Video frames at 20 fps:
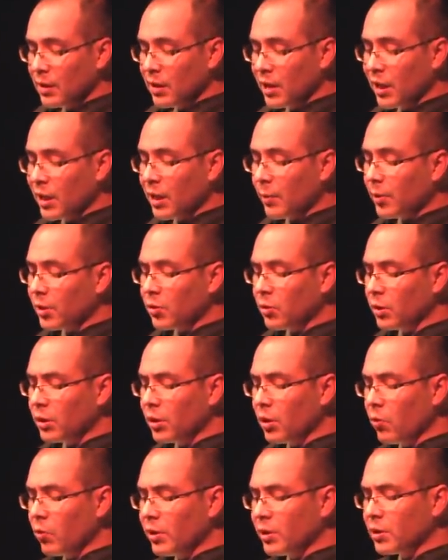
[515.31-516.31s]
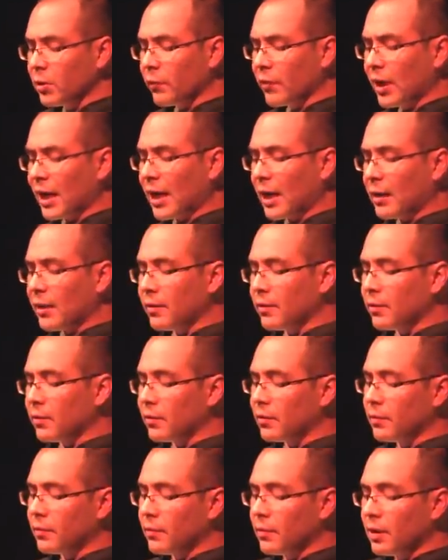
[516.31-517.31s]
He never took notice of the calendar,
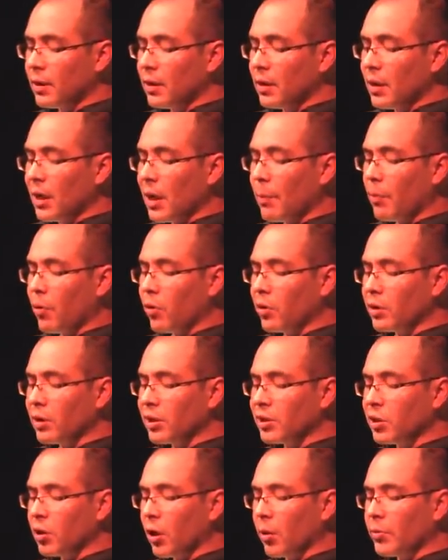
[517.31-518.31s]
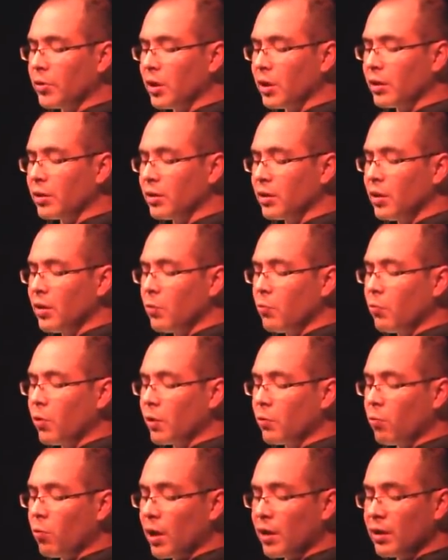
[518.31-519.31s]
a pointless object
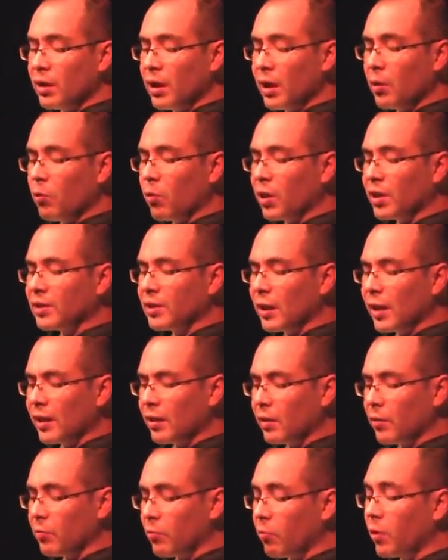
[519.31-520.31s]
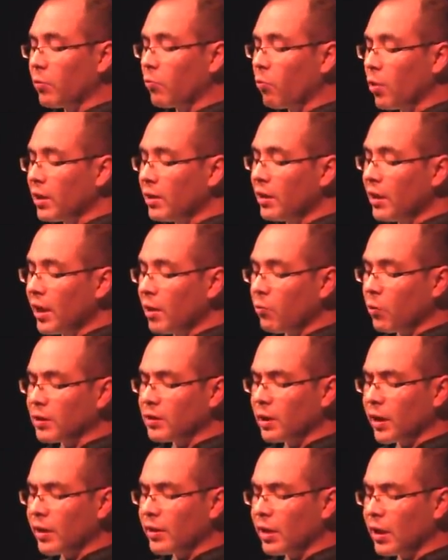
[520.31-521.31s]
when one day was like when one day was
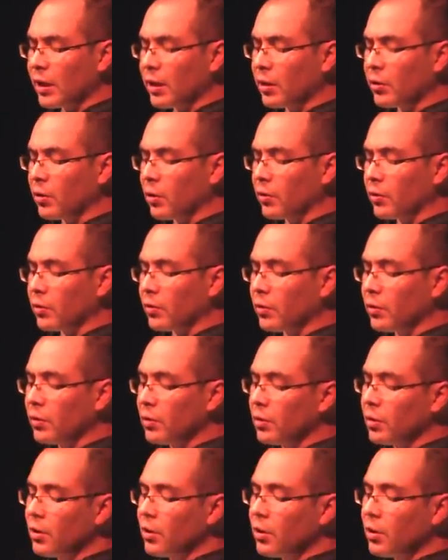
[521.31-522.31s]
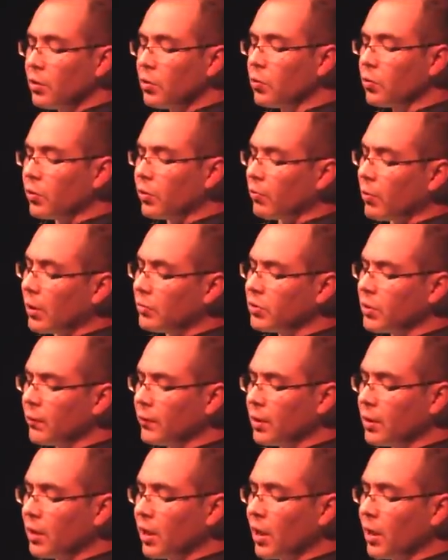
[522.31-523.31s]
like another. Do the rounds
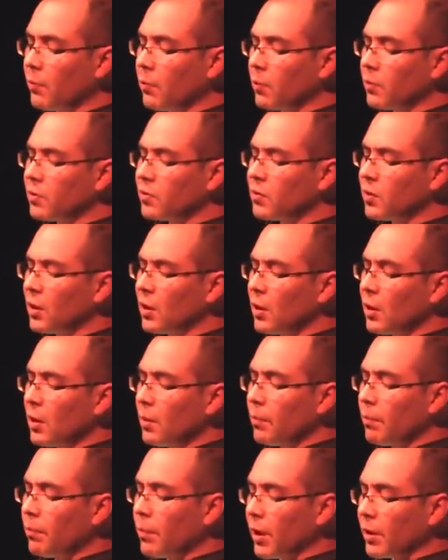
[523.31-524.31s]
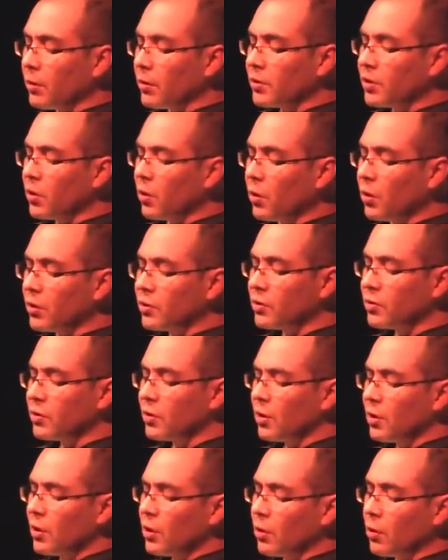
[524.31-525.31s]
of the tables, pedal songs,
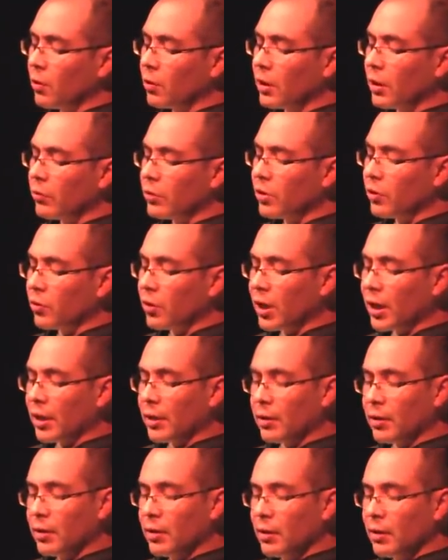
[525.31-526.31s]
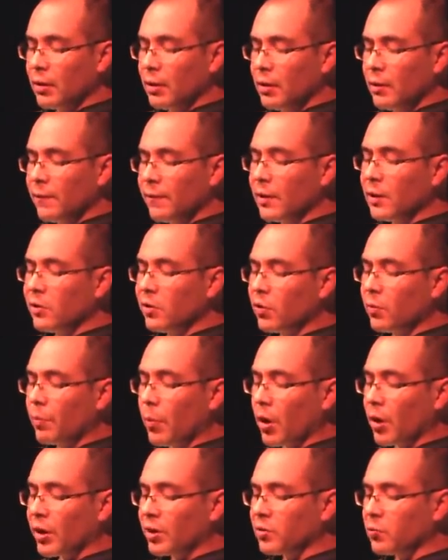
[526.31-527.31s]
hold out your hand, fill your
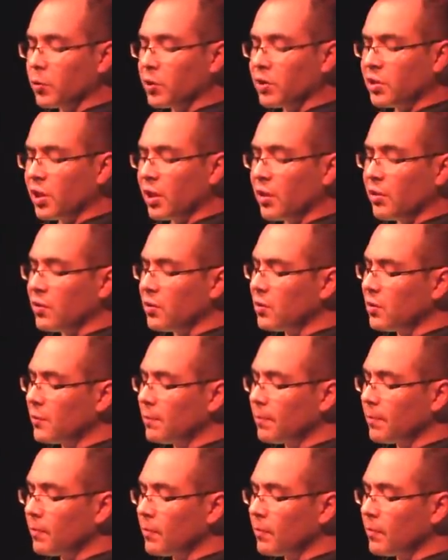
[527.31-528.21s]
pockets with change.